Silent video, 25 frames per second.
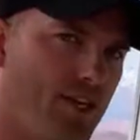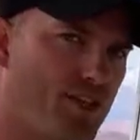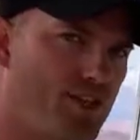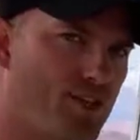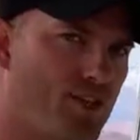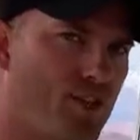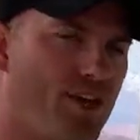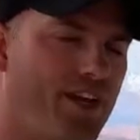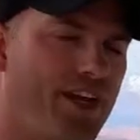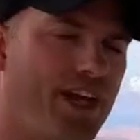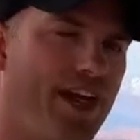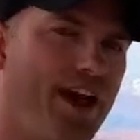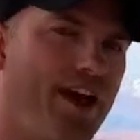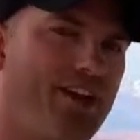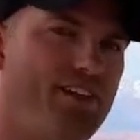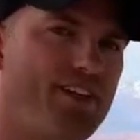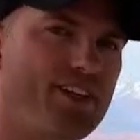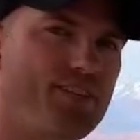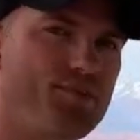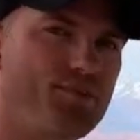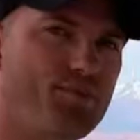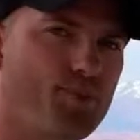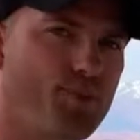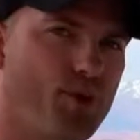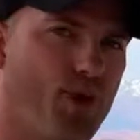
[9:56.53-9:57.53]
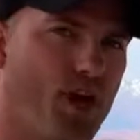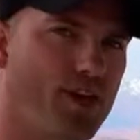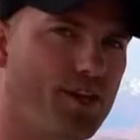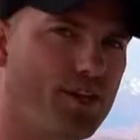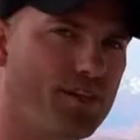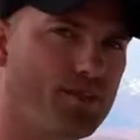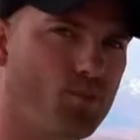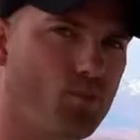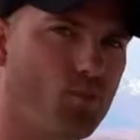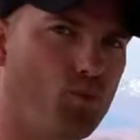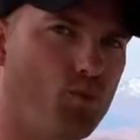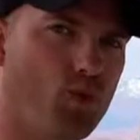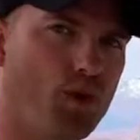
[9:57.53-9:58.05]
show you how this
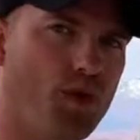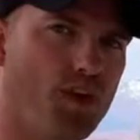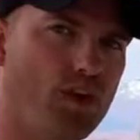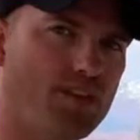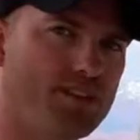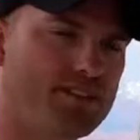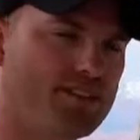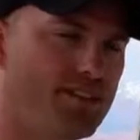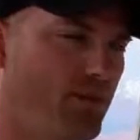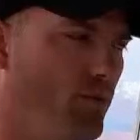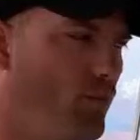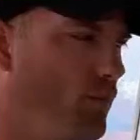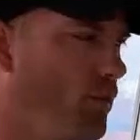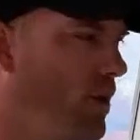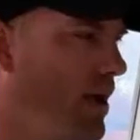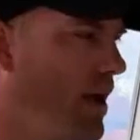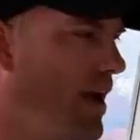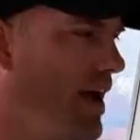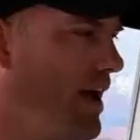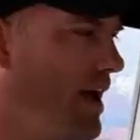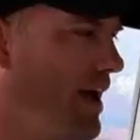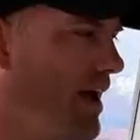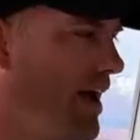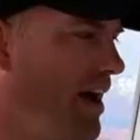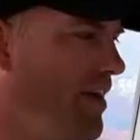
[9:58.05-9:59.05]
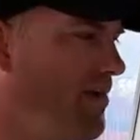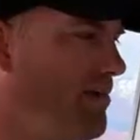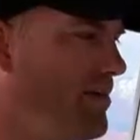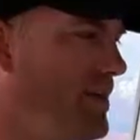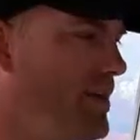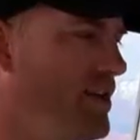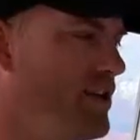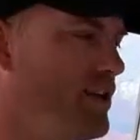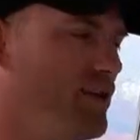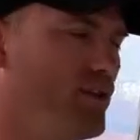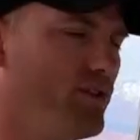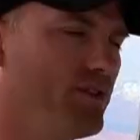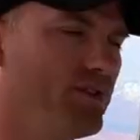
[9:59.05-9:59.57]
product works and why I've
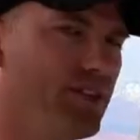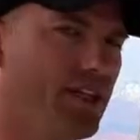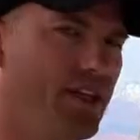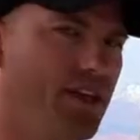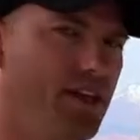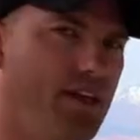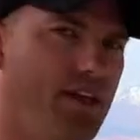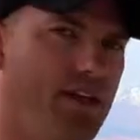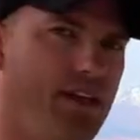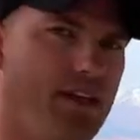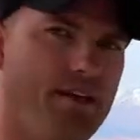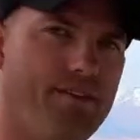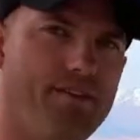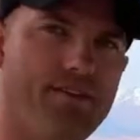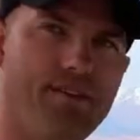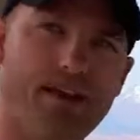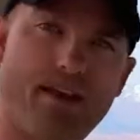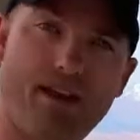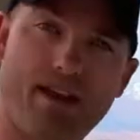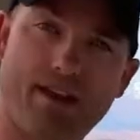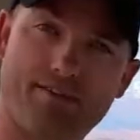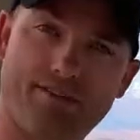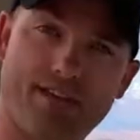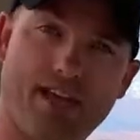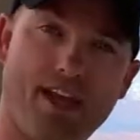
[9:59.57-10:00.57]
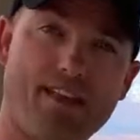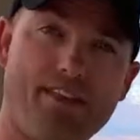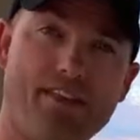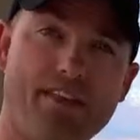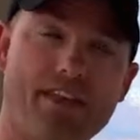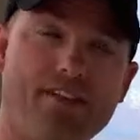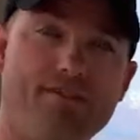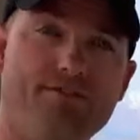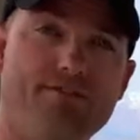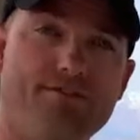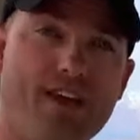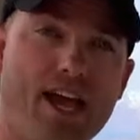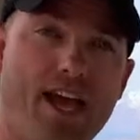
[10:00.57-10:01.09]
been using it and have had the
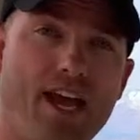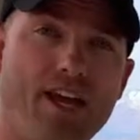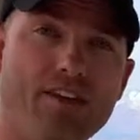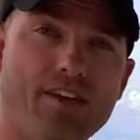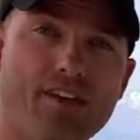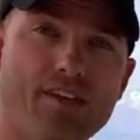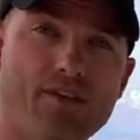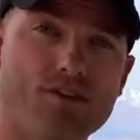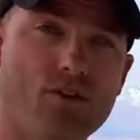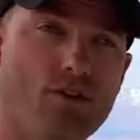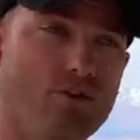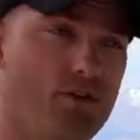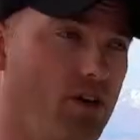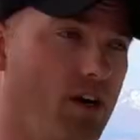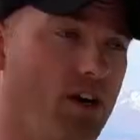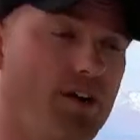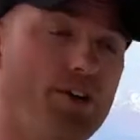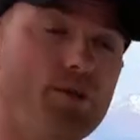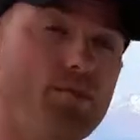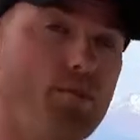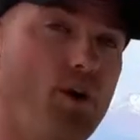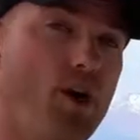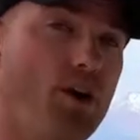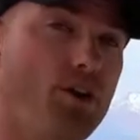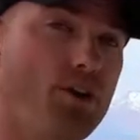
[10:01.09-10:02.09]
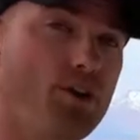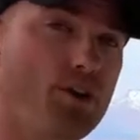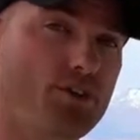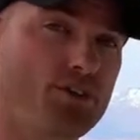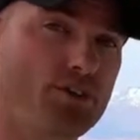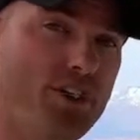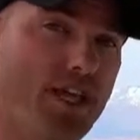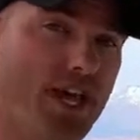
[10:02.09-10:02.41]
advantage over other marketers